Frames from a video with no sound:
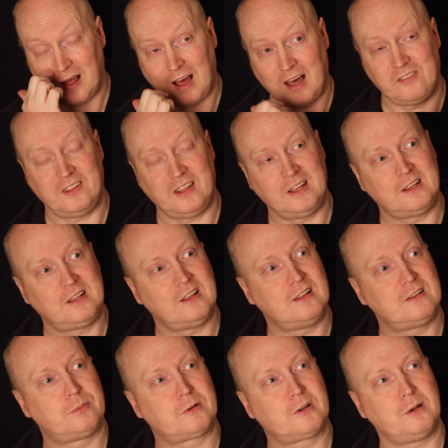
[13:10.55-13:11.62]
I think
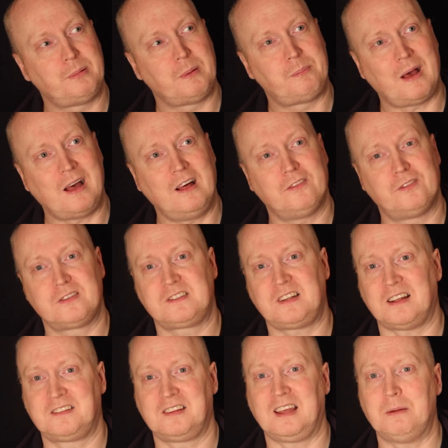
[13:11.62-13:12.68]
it's going to be better for
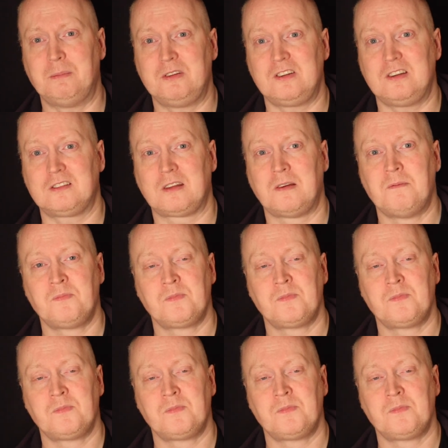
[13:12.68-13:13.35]
static images,